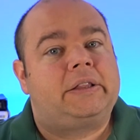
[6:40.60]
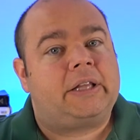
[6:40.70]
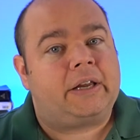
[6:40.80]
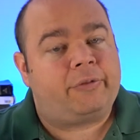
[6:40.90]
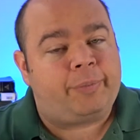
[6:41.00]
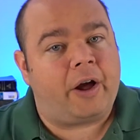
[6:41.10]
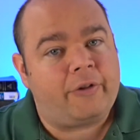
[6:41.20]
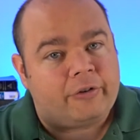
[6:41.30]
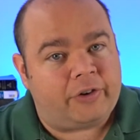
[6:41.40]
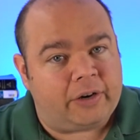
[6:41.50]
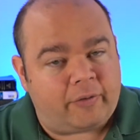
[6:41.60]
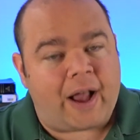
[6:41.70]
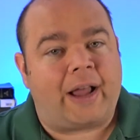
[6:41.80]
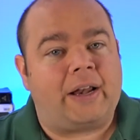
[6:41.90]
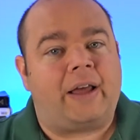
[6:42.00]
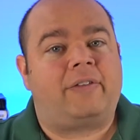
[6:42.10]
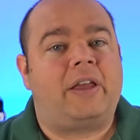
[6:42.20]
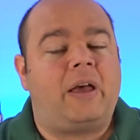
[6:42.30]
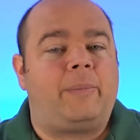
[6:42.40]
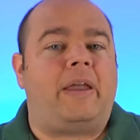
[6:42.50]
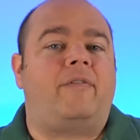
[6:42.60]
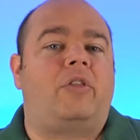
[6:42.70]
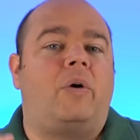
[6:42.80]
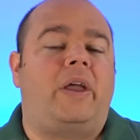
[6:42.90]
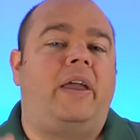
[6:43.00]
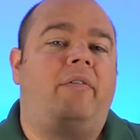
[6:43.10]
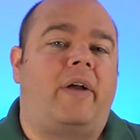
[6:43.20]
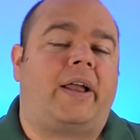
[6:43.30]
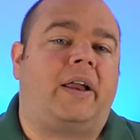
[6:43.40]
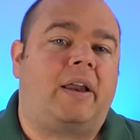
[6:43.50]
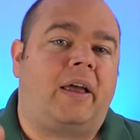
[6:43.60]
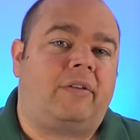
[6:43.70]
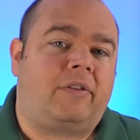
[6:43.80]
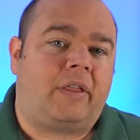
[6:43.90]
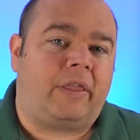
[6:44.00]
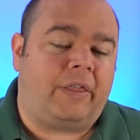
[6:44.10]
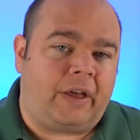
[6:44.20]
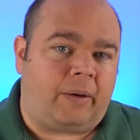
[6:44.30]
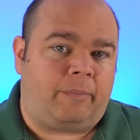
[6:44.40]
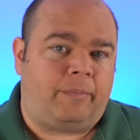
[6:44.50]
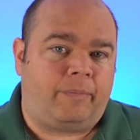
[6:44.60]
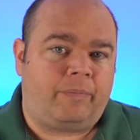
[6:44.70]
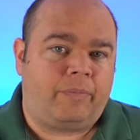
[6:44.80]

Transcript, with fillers: that his brothers didn't recognize him, even though he recognized them.